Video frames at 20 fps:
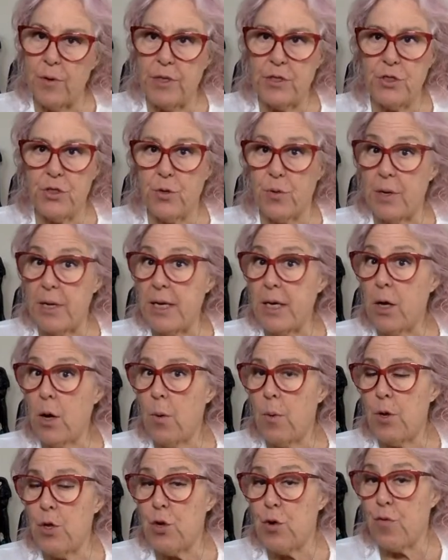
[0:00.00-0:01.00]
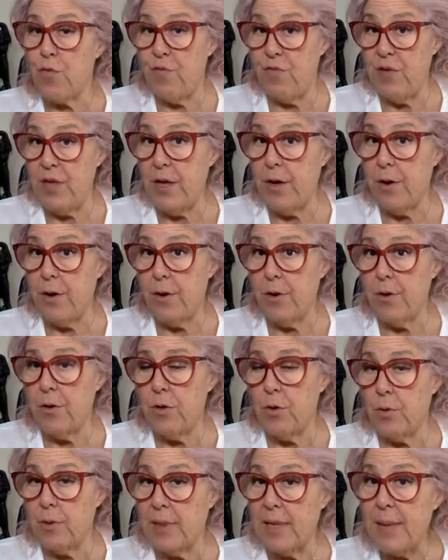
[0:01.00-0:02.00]
it's your ego and your fear,
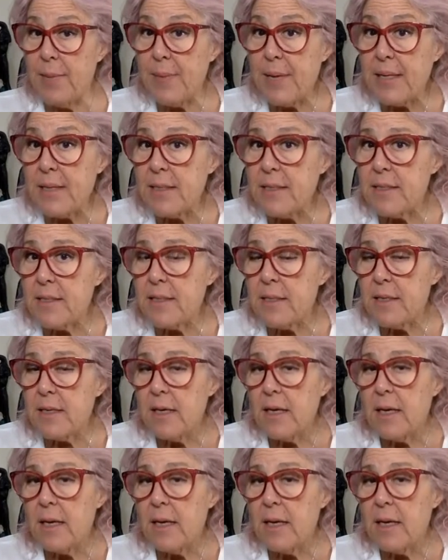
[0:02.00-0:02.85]
your limits,